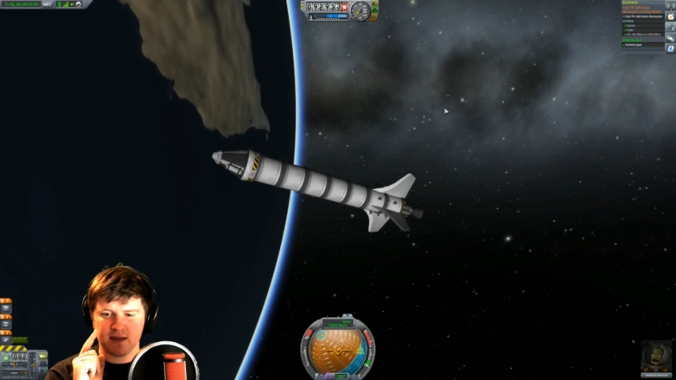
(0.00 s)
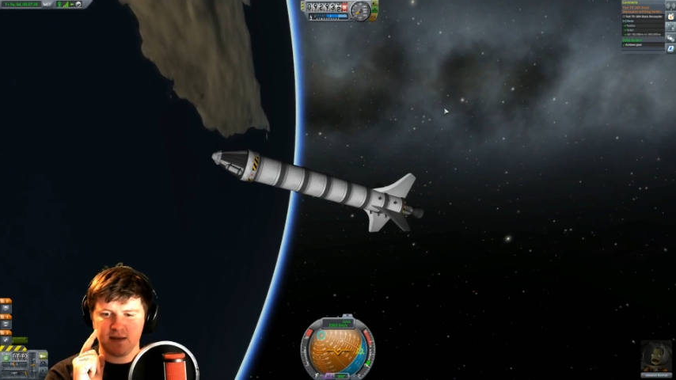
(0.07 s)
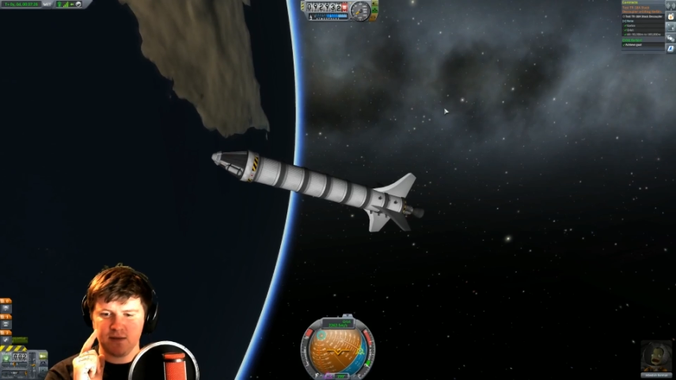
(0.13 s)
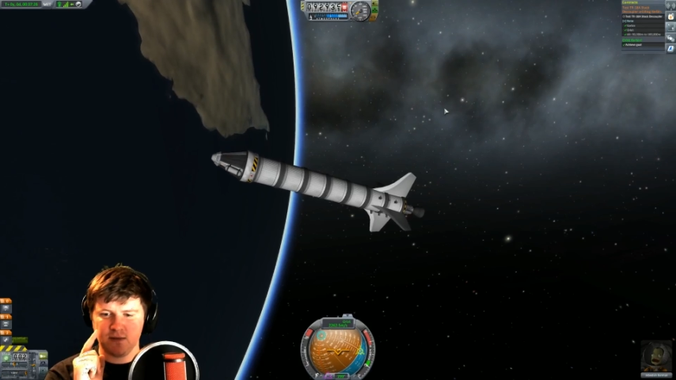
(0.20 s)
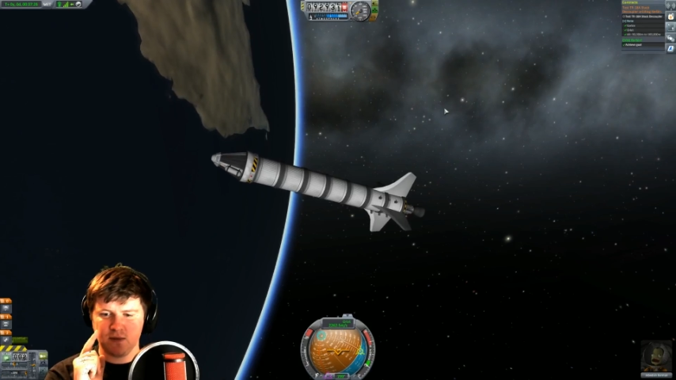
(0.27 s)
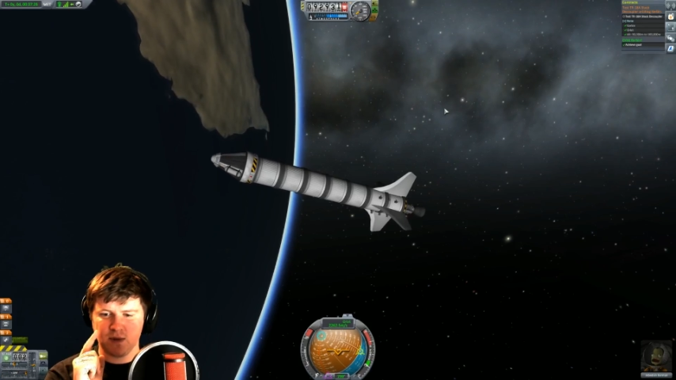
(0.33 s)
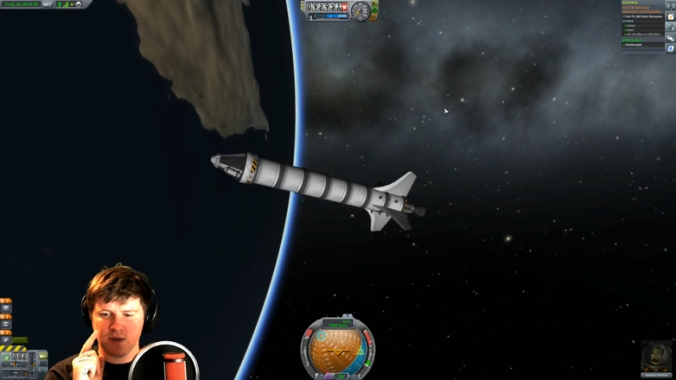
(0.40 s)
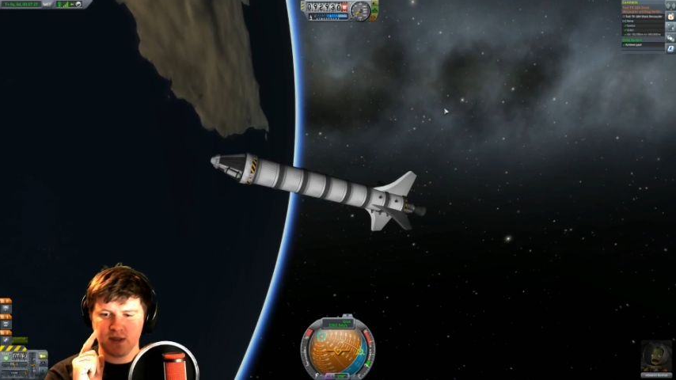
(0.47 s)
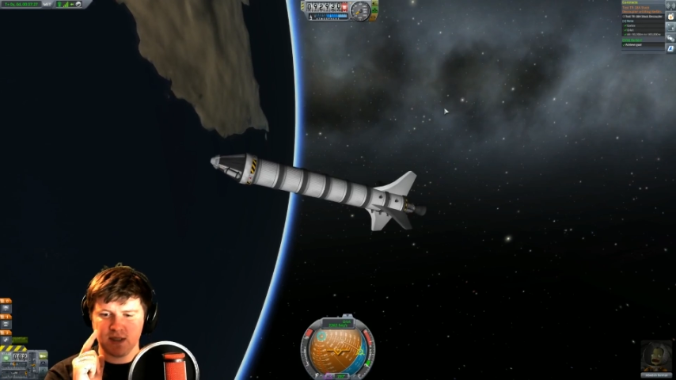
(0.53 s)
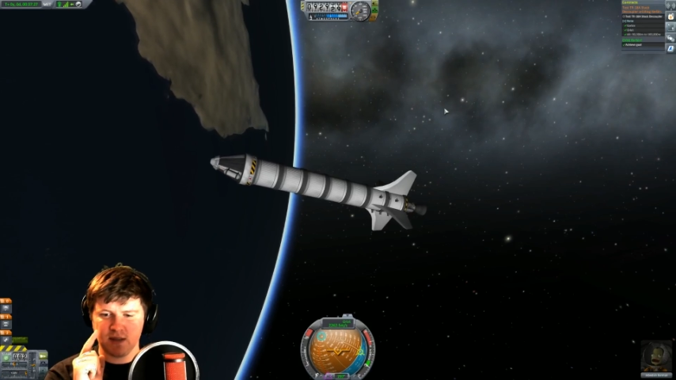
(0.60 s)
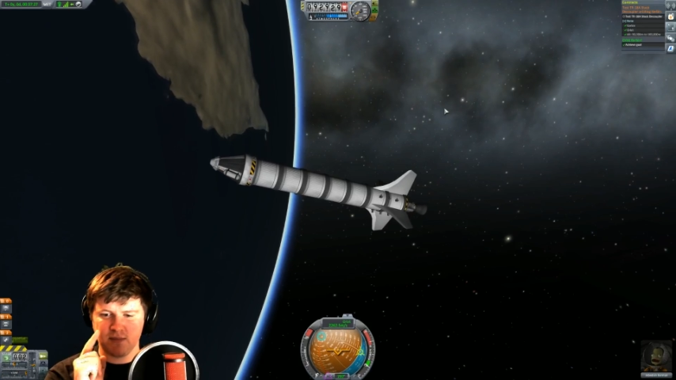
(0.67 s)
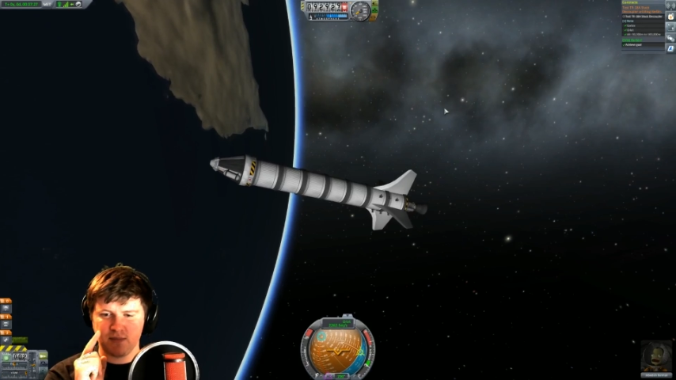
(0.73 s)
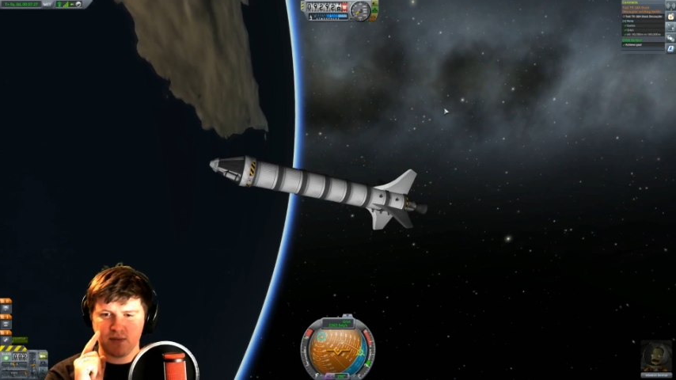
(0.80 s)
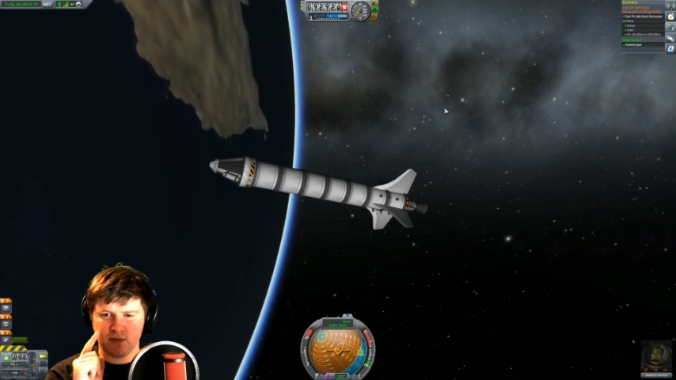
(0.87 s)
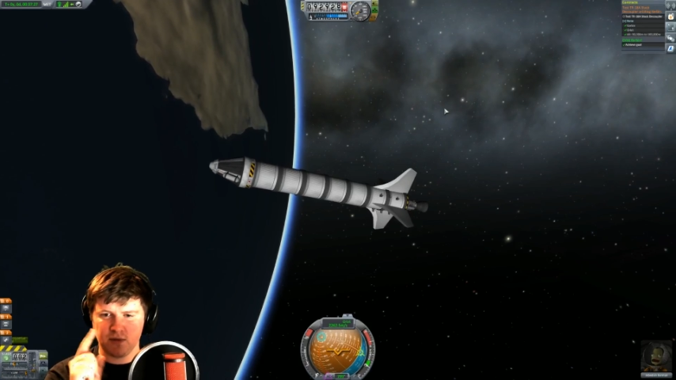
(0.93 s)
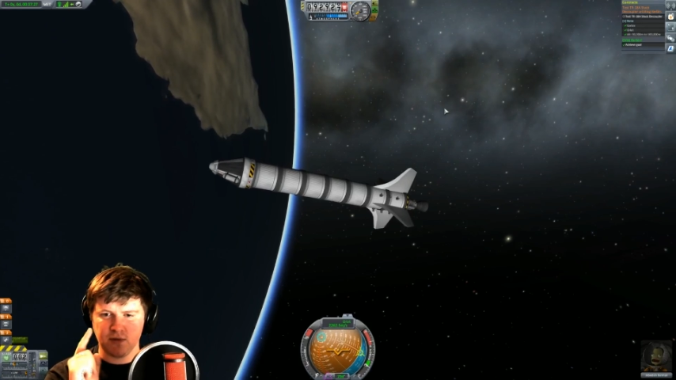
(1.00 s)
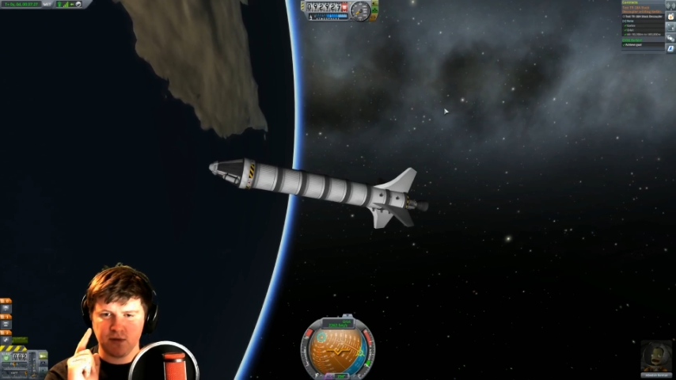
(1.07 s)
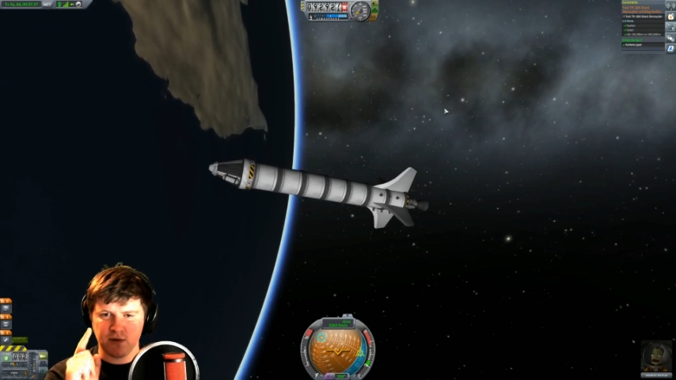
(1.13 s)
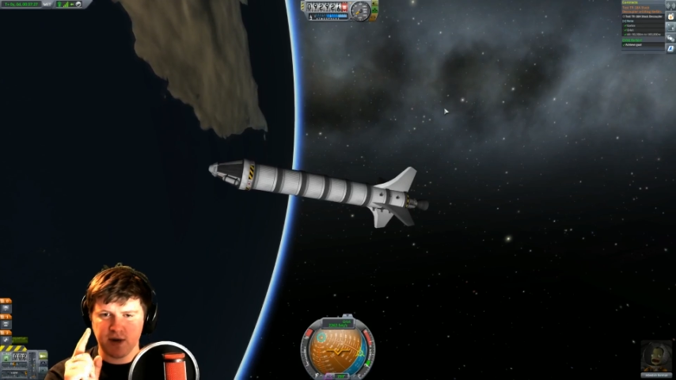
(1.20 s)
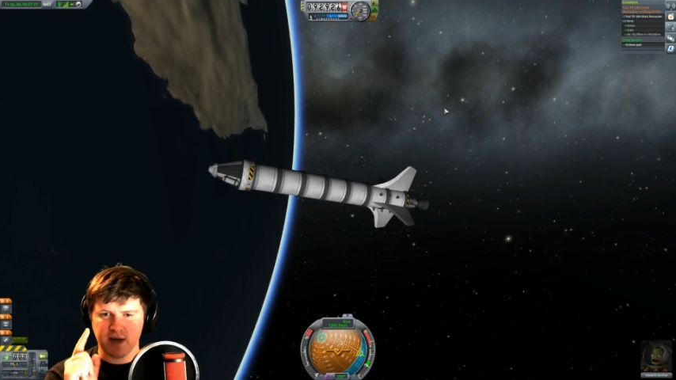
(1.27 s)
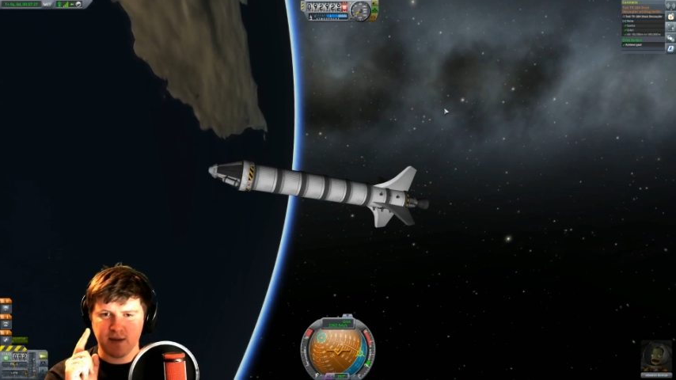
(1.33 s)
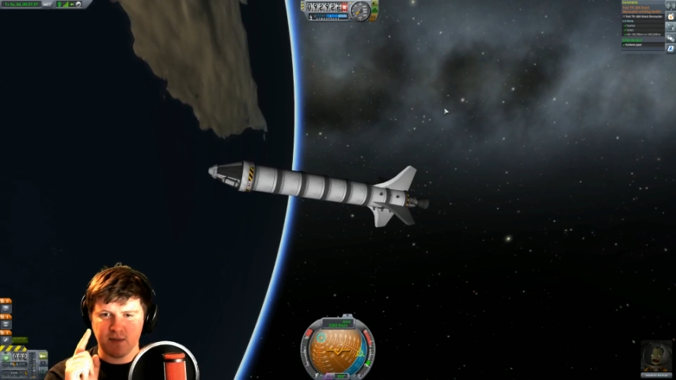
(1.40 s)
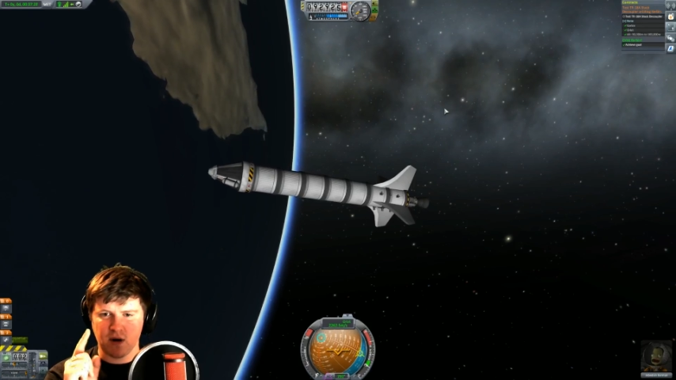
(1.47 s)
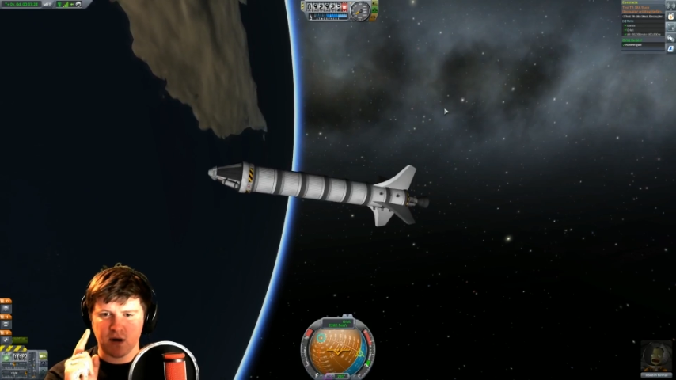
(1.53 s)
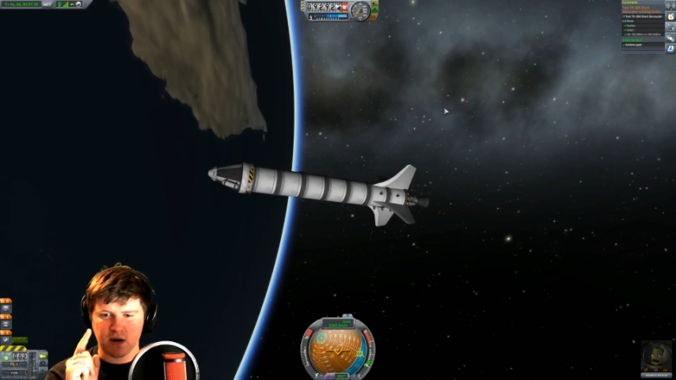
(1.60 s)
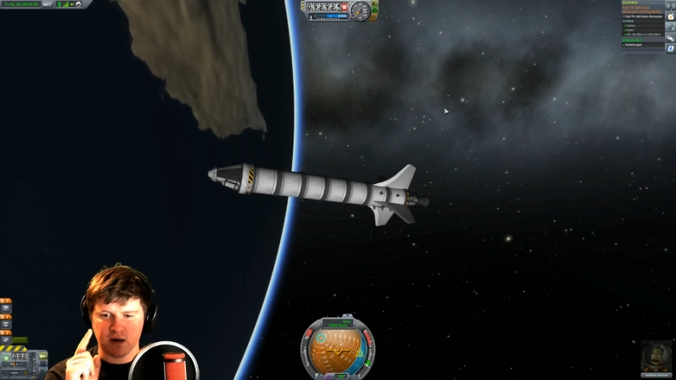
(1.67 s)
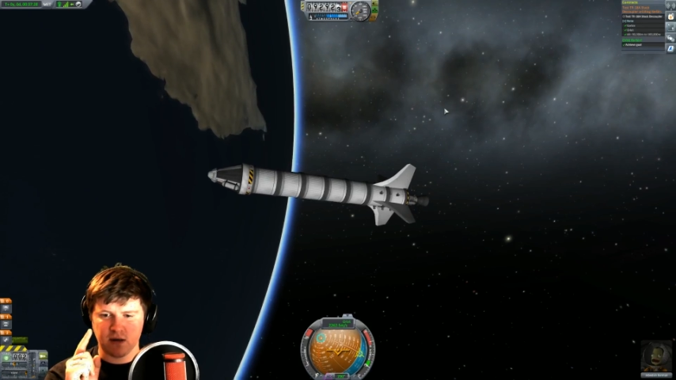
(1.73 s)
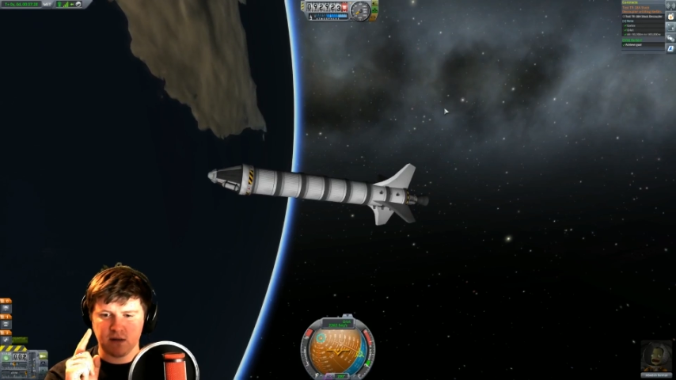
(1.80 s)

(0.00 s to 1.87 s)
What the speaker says: towards the prograde marker,